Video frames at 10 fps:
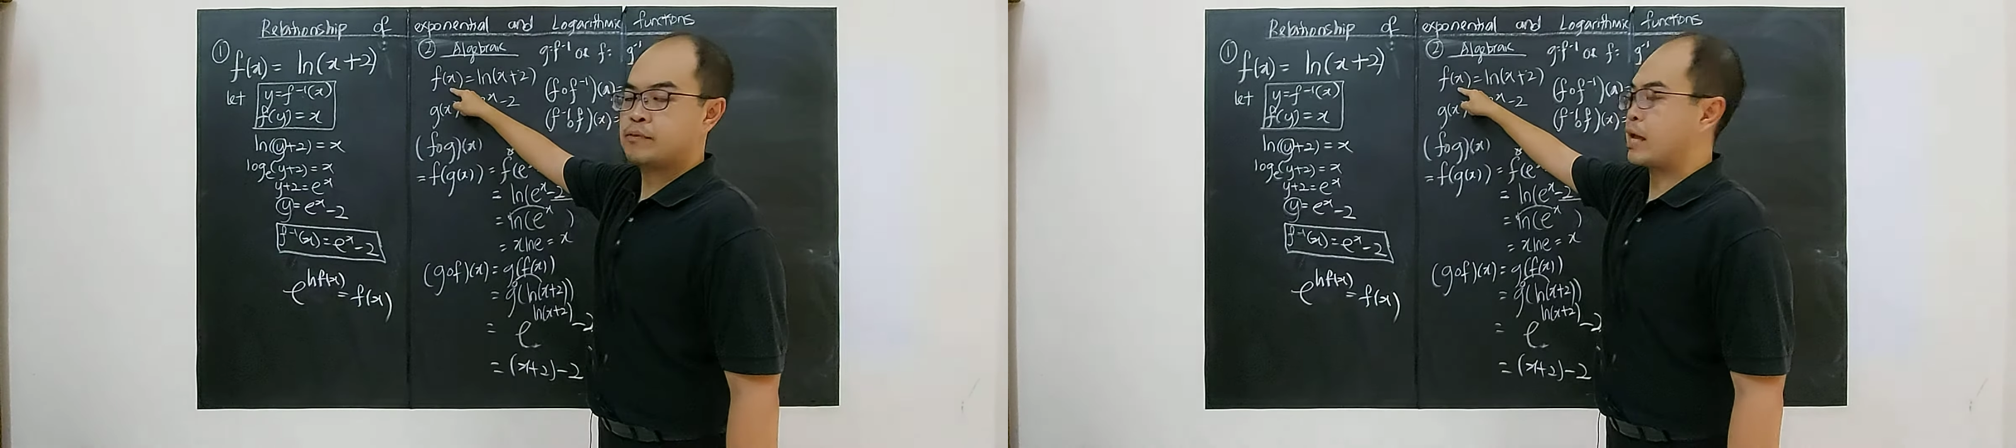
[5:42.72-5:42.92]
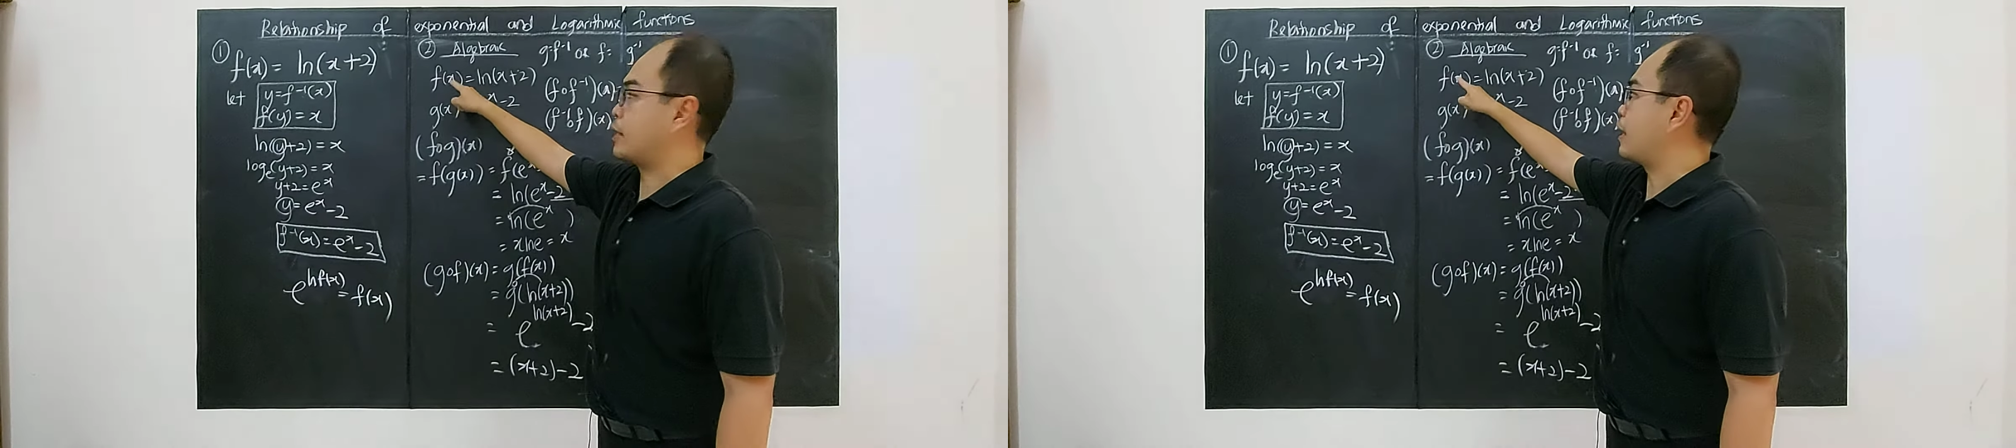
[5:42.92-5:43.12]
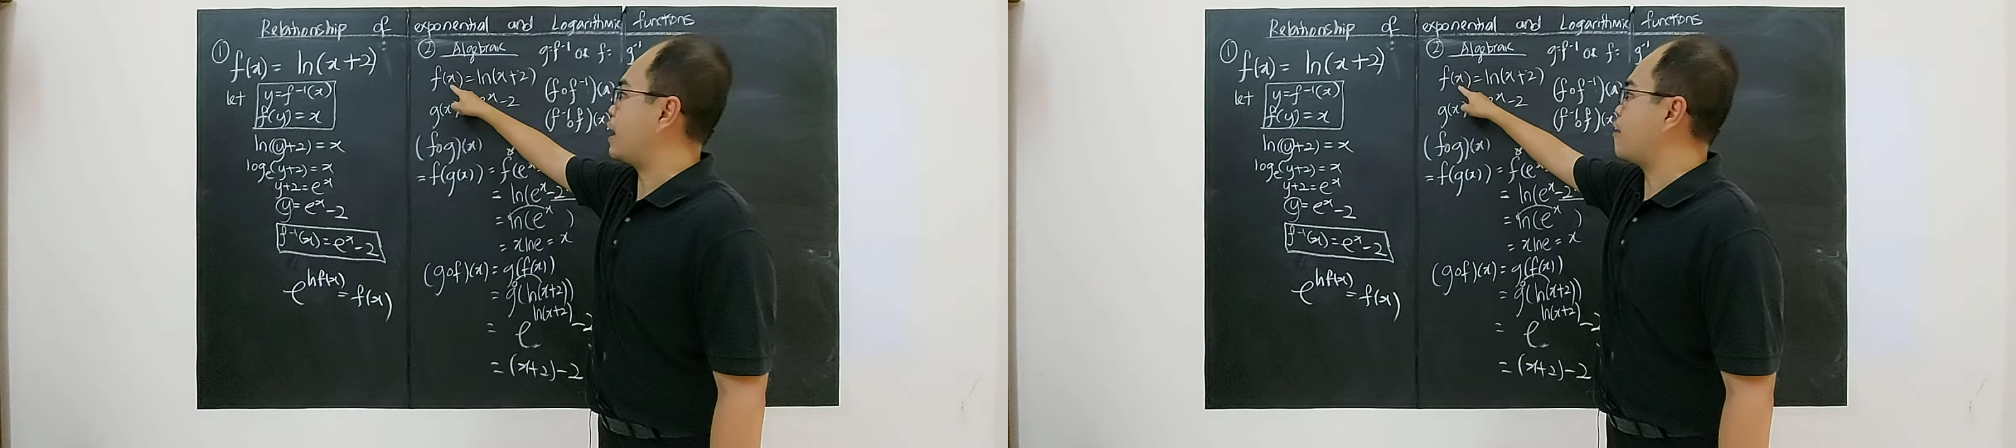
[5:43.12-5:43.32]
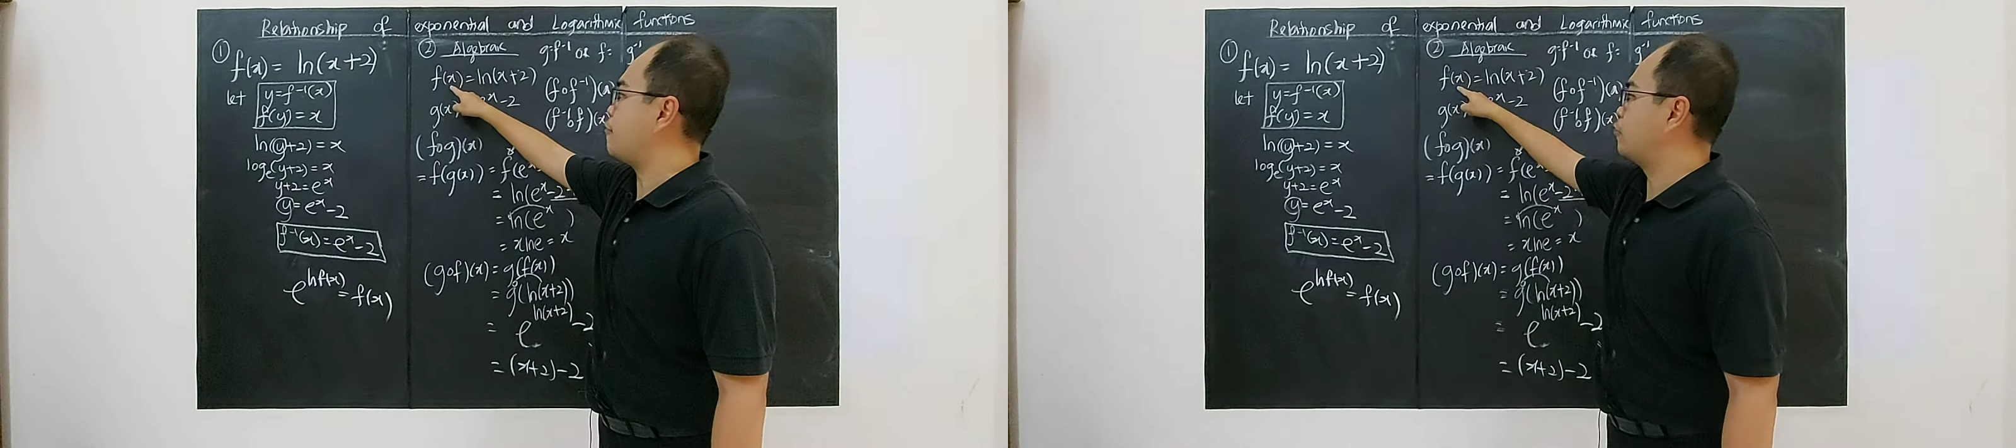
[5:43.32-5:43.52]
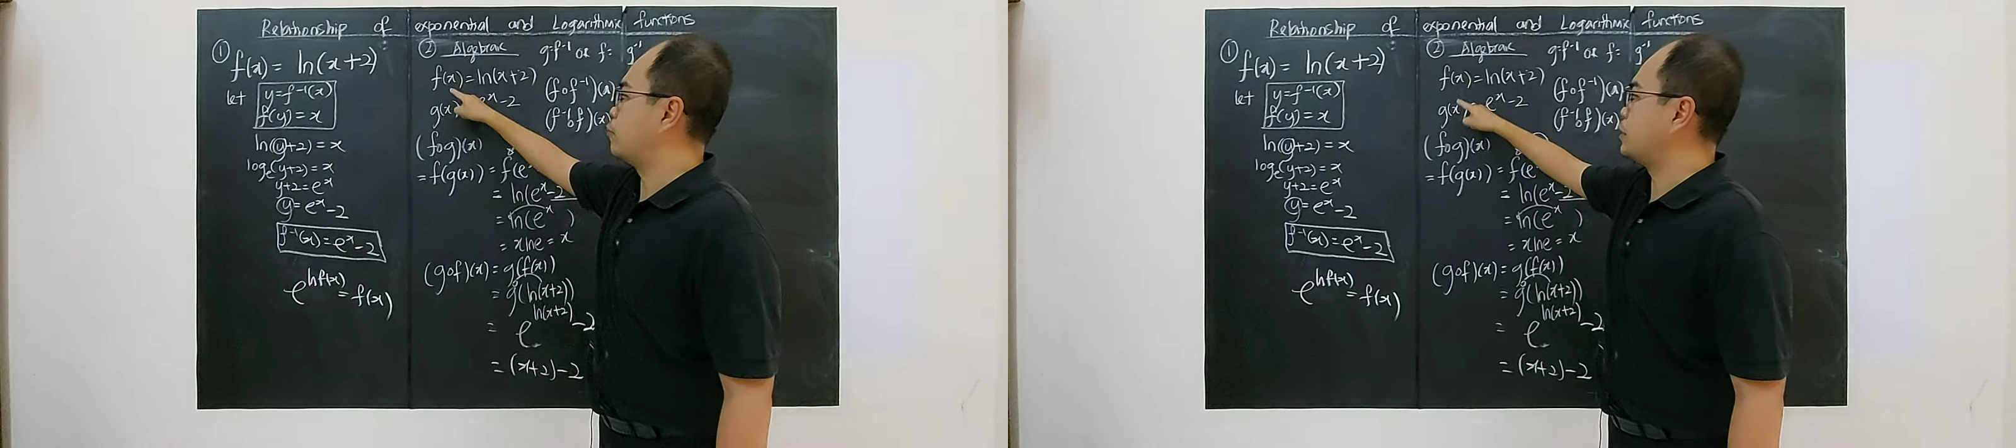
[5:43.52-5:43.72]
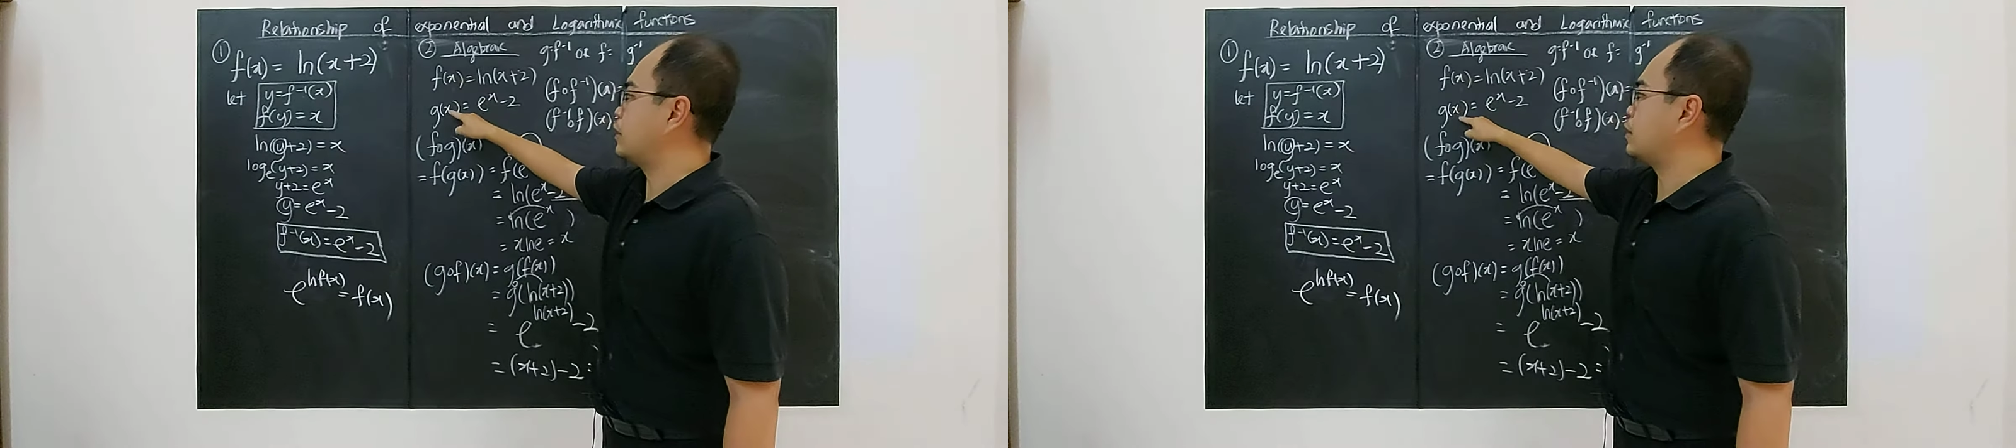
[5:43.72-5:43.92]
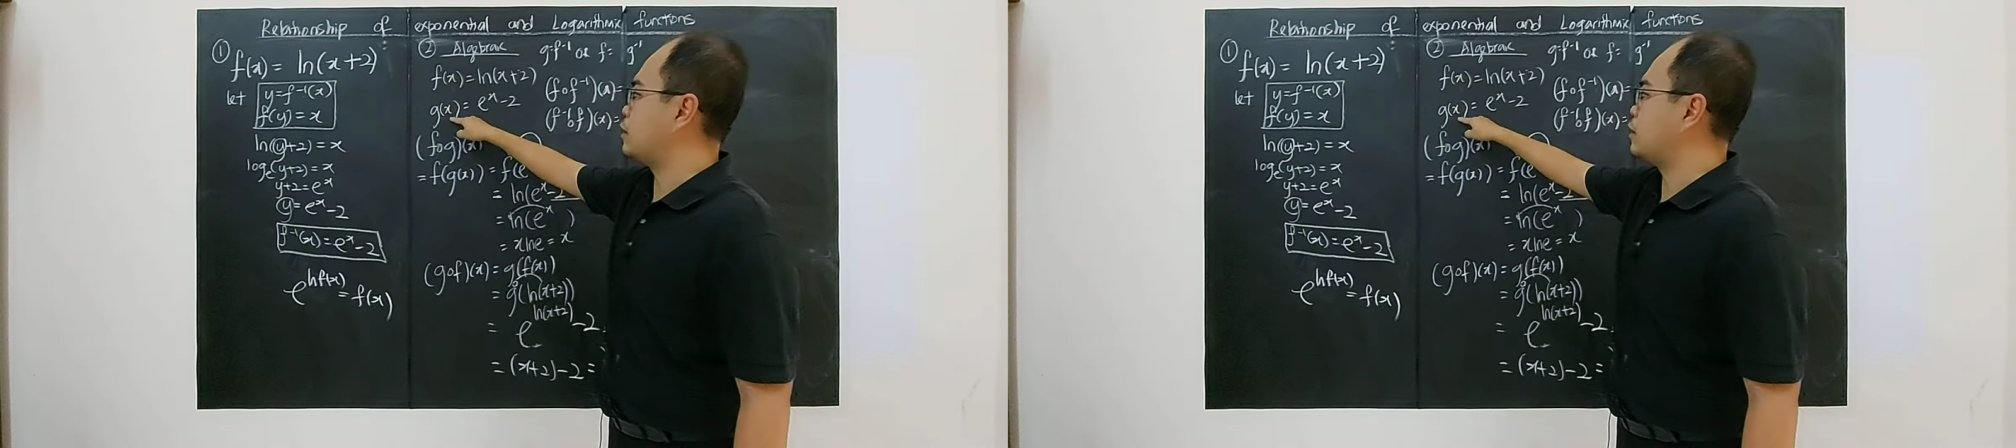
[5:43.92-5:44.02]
and f will be the